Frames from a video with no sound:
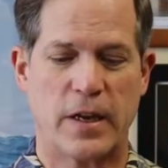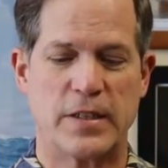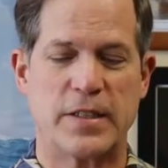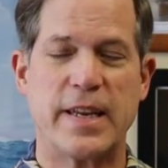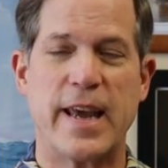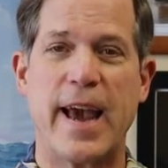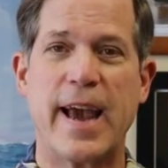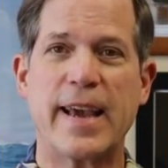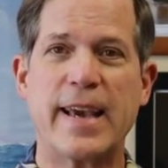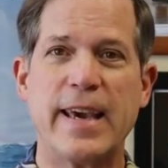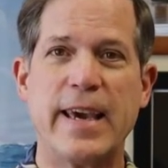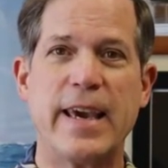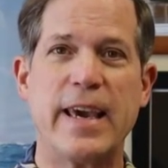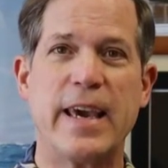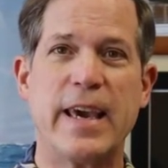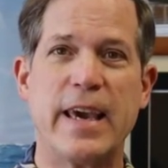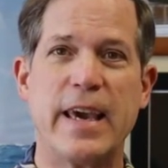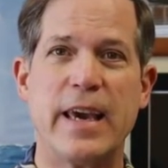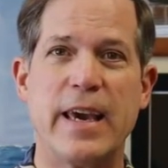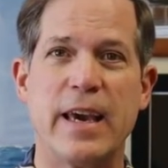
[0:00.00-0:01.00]

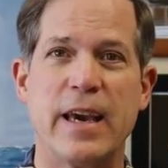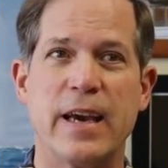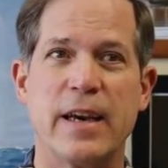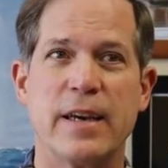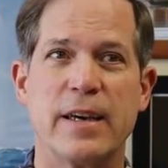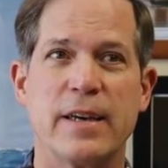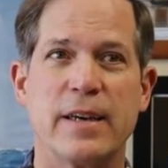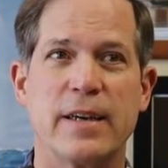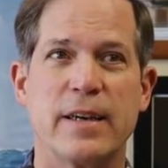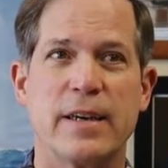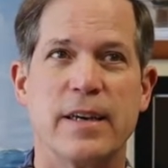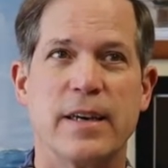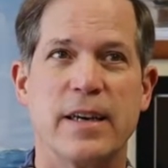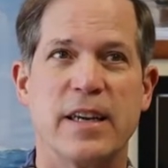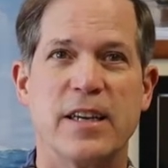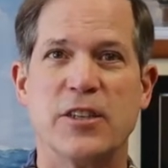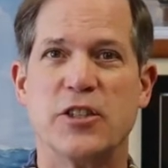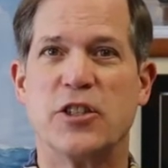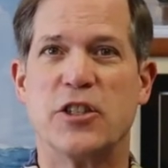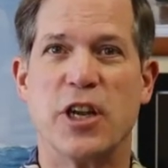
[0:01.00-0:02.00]
techie,
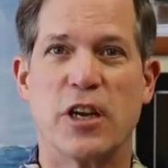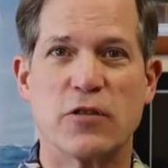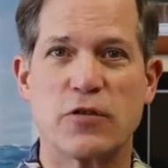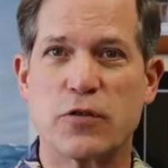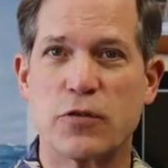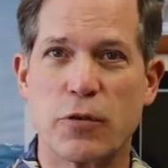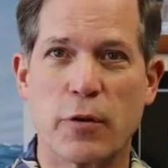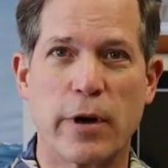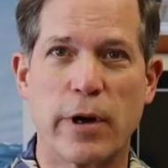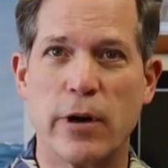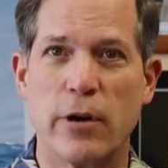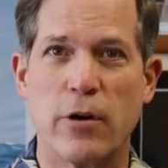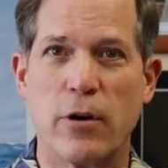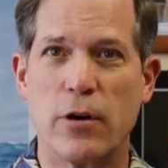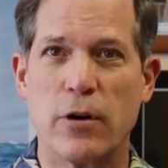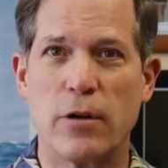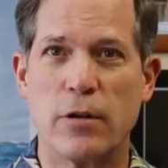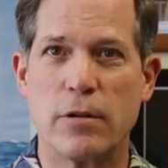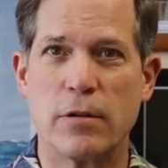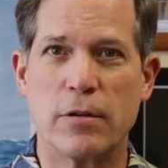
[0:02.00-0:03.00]

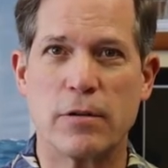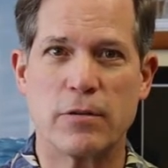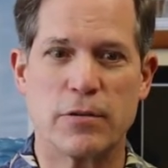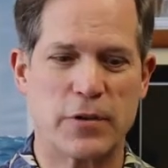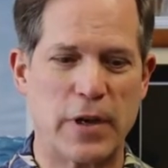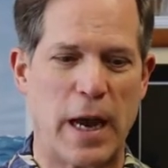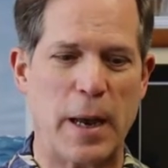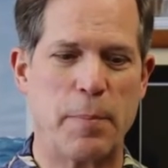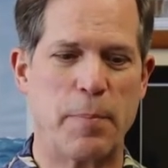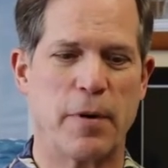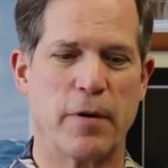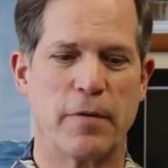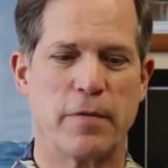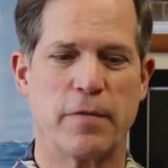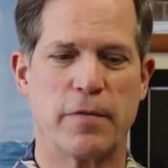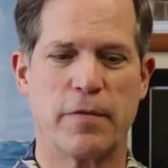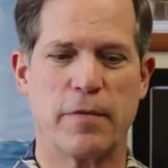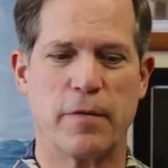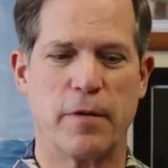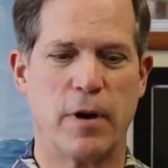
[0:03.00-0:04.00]
industrial type
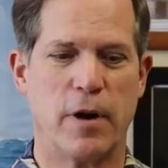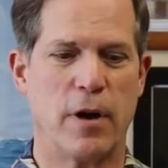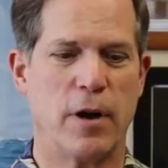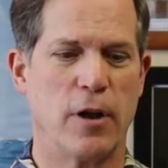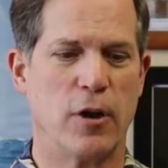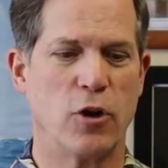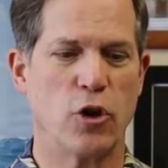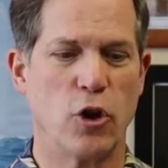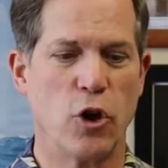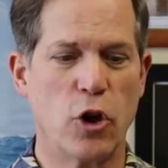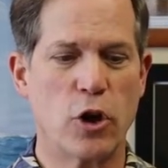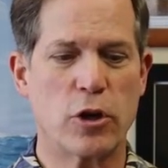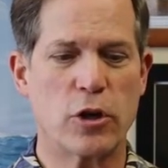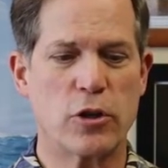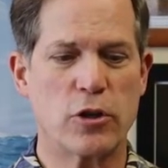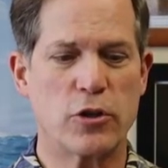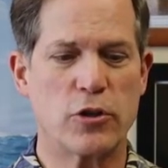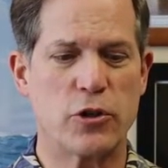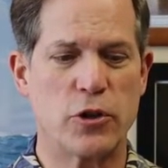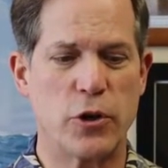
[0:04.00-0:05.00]
of uh, look
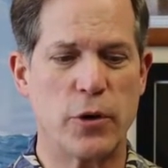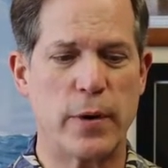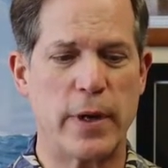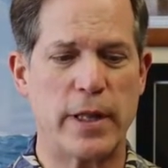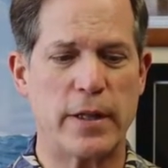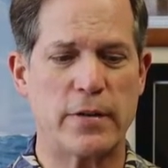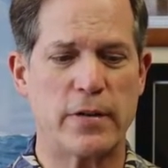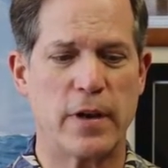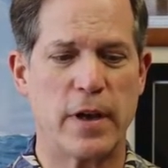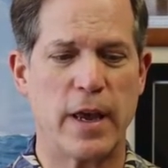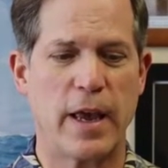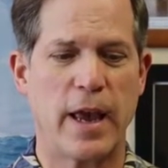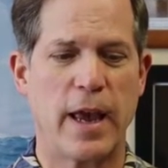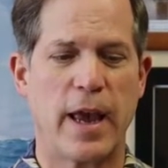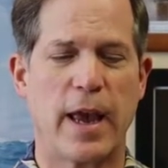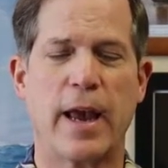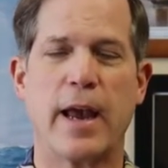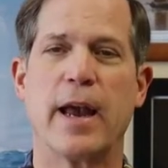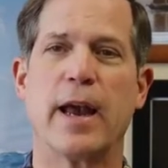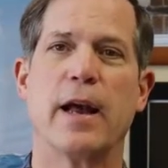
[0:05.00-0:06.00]
to it.
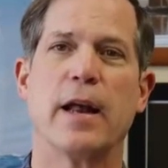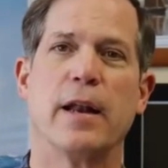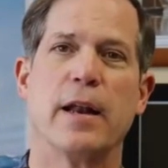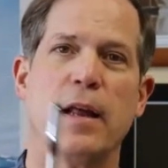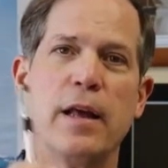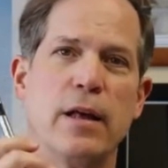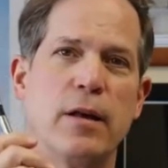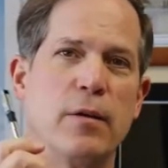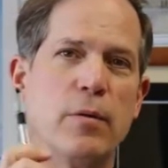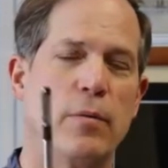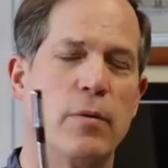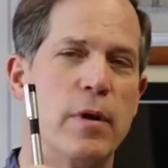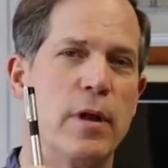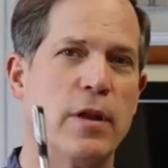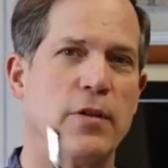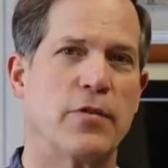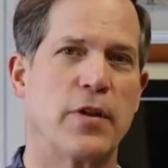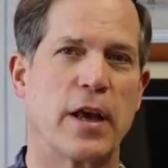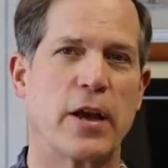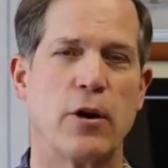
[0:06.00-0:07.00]
And uh,
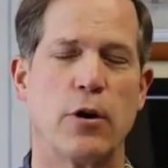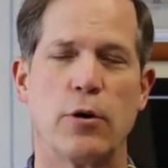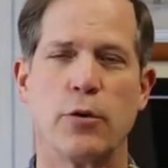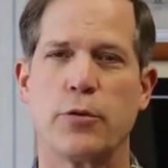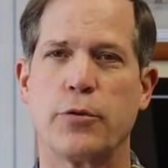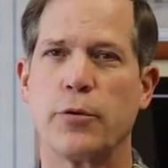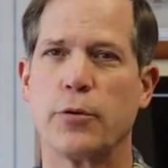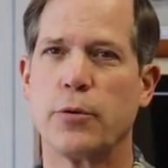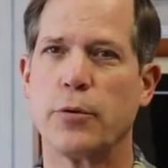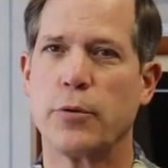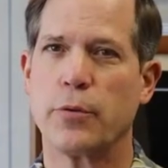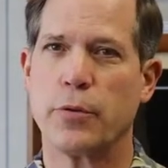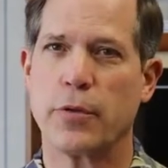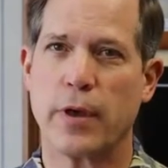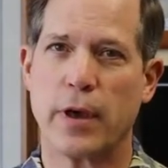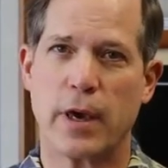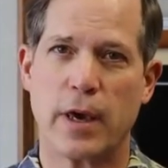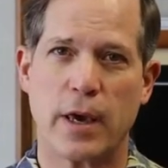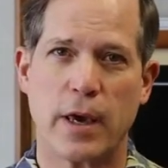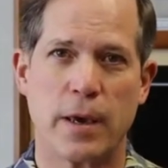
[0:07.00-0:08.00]
as I go through
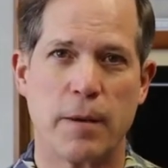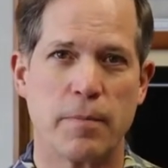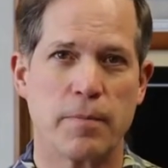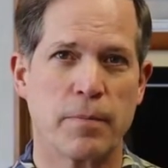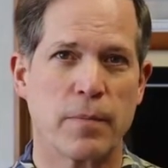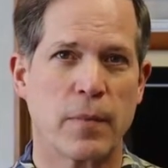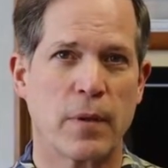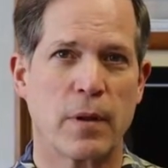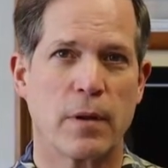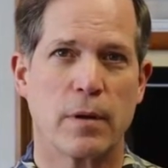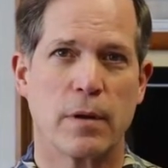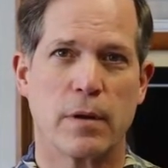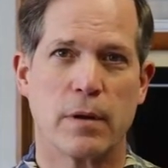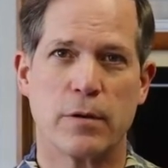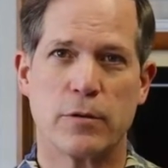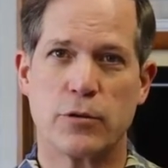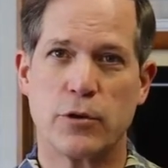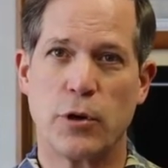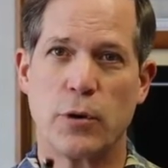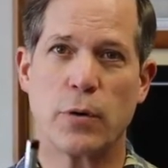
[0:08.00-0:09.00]
the
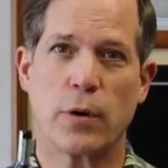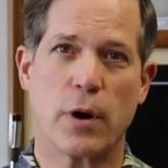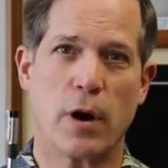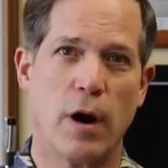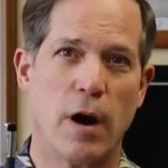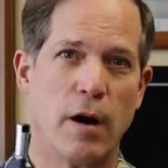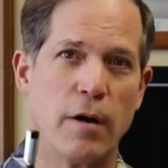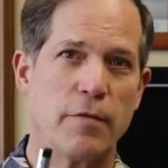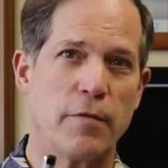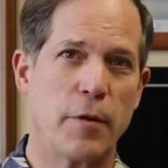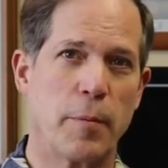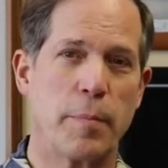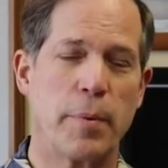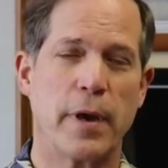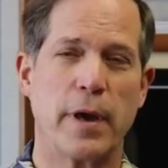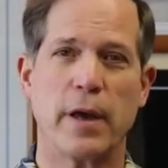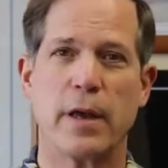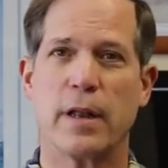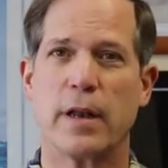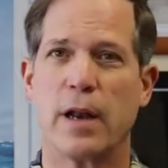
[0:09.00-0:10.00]
uh, tour of the
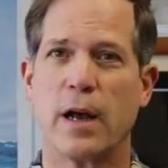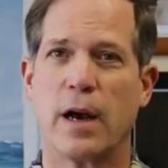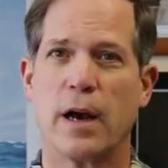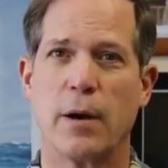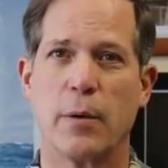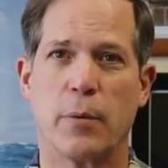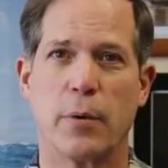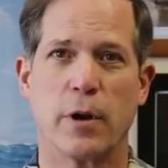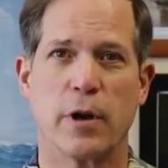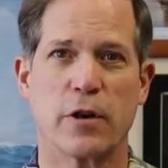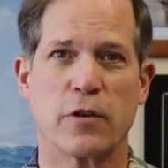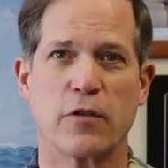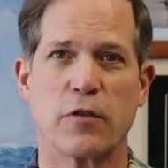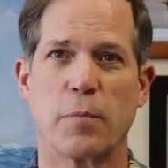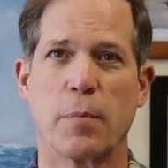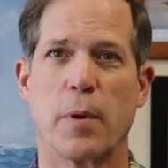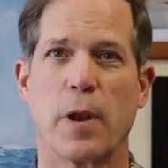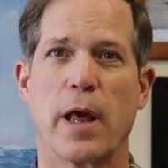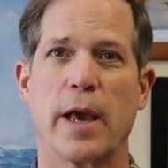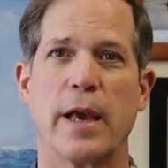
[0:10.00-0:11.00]
pin, I will
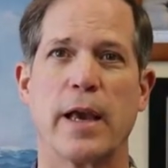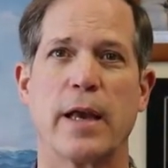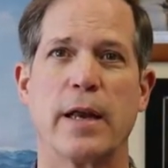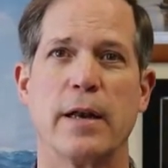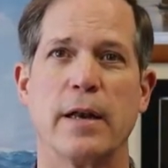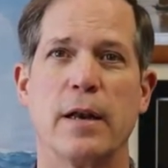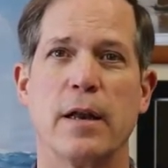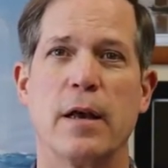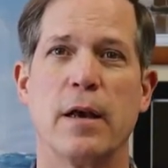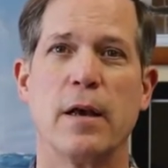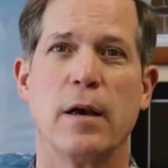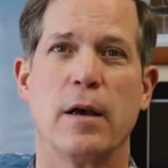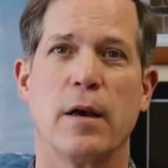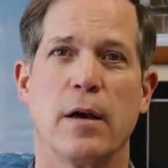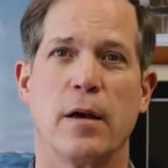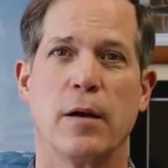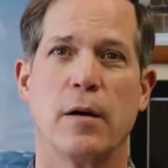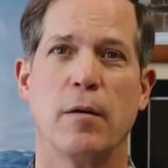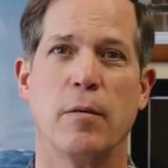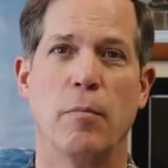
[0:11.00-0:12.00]
explain
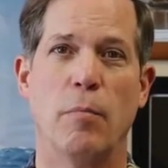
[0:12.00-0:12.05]
uh,